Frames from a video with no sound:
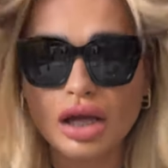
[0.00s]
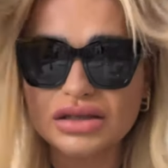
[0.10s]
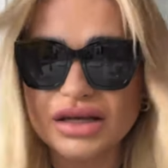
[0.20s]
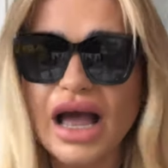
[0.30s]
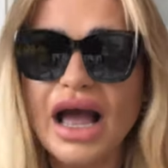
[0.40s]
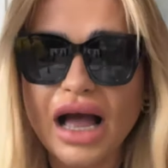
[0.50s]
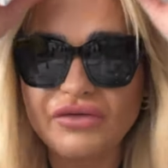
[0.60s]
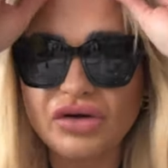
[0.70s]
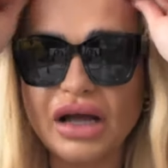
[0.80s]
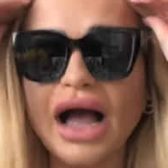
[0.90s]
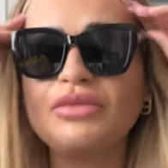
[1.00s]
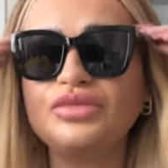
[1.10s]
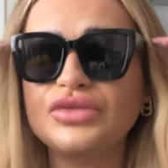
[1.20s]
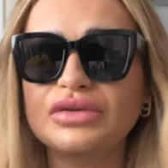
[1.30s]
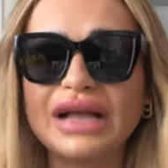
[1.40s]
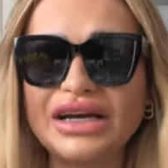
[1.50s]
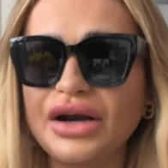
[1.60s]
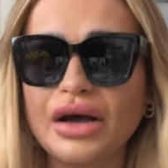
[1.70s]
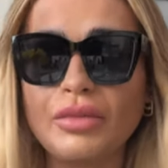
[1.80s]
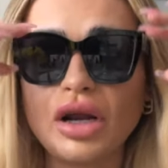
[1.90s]
so yeah, I'm, I'm, I don't
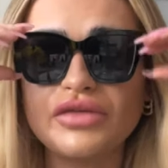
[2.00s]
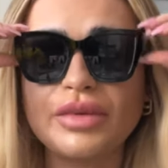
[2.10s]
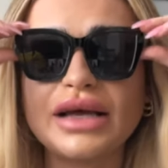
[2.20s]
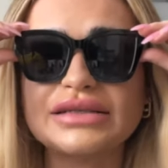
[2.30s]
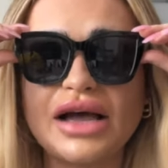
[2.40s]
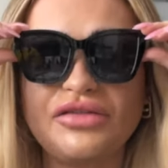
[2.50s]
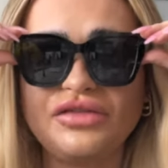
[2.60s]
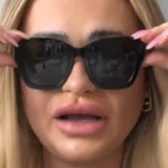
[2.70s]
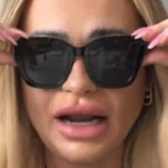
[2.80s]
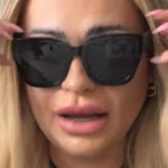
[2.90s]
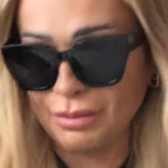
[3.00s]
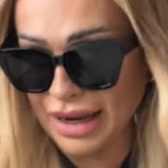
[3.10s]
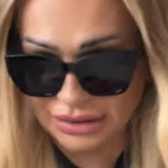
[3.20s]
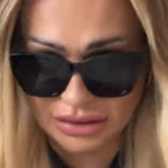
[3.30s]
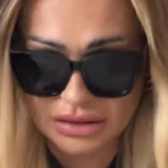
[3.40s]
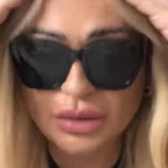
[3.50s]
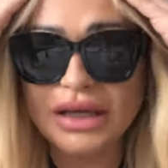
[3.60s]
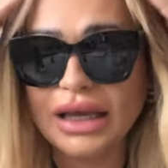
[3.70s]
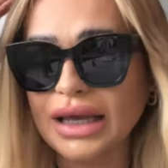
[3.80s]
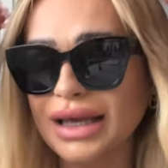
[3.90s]
know, I'm all over the place. I feel like maintenance
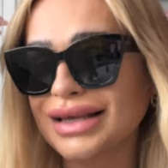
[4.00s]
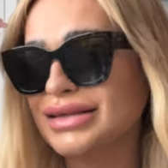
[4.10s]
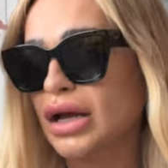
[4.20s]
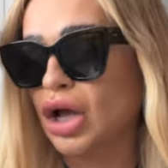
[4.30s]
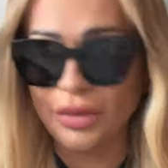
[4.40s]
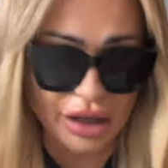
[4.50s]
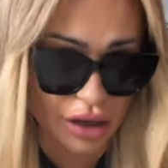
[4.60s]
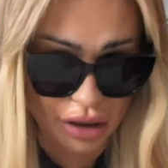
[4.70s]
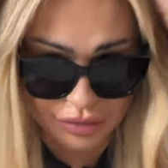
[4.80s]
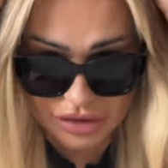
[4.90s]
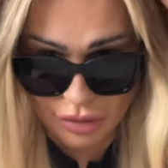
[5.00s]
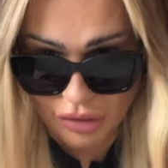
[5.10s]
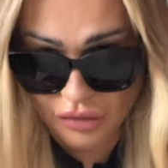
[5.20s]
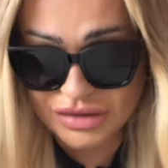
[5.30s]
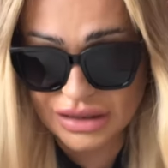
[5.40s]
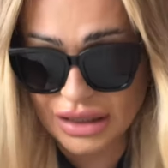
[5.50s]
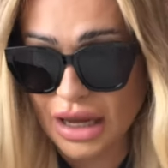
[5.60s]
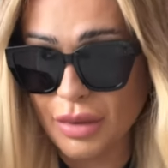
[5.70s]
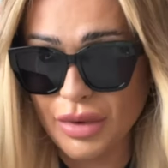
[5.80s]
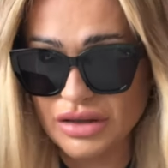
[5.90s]
week is coming up tomorrow, obviously,
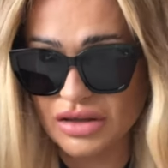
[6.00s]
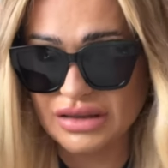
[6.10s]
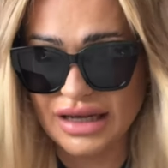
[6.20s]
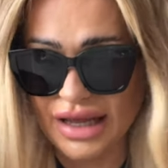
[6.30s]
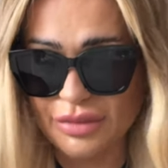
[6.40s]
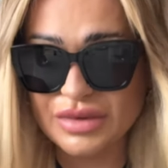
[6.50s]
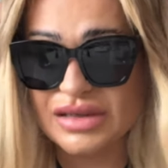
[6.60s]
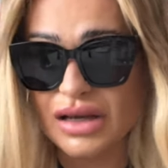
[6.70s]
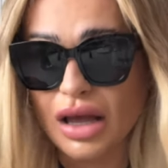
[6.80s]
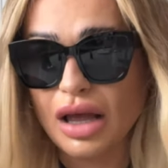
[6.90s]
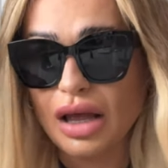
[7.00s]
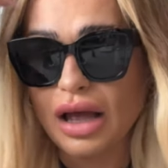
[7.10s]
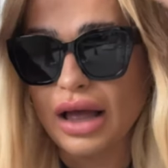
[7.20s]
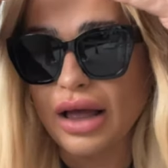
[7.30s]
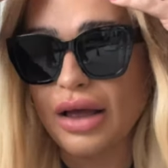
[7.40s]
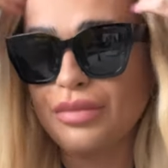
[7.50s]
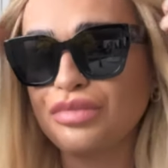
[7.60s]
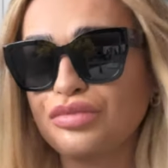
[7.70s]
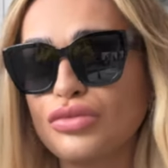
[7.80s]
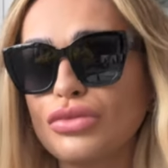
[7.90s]
getting my Botox and lips.
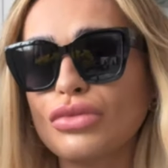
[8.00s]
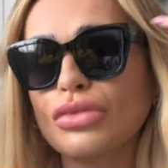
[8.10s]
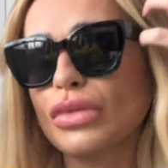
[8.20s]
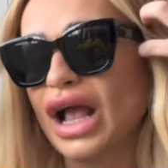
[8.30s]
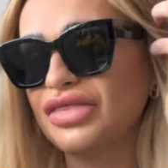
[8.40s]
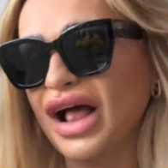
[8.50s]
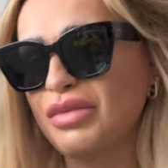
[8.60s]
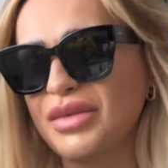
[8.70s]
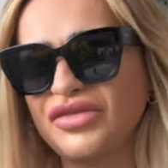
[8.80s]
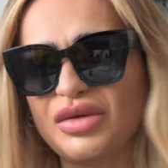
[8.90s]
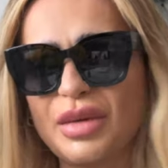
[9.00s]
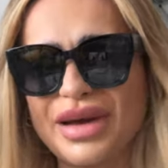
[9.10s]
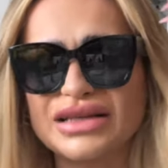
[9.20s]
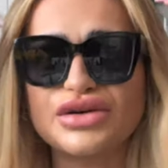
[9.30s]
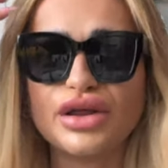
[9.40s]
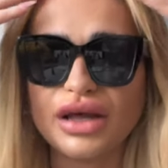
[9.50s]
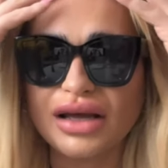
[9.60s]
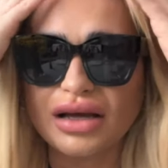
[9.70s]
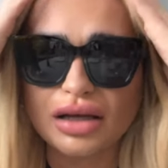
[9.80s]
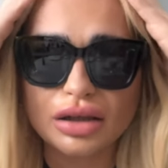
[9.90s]
Um, that'll make me feel a bit better, I
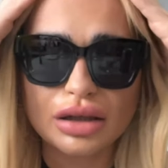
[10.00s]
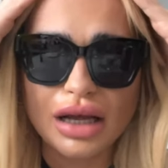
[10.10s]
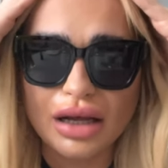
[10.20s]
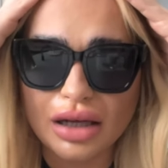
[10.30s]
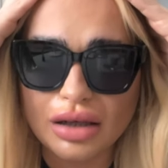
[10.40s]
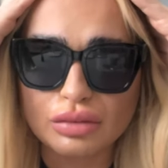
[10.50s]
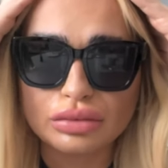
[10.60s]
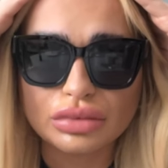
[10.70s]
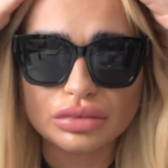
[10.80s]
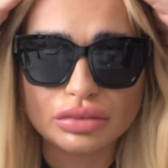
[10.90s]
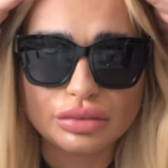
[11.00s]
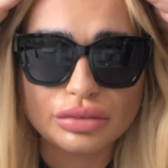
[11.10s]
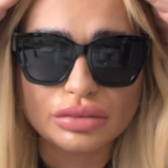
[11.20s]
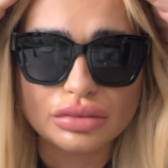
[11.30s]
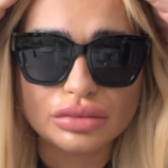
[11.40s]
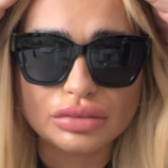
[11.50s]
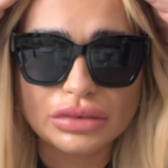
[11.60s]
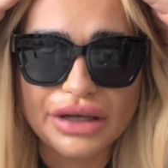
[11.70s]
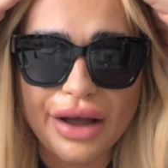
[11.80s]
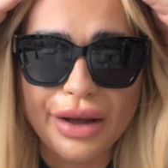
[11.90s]
think. Um,
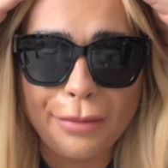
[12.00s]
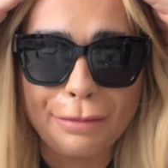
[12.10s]
yeah.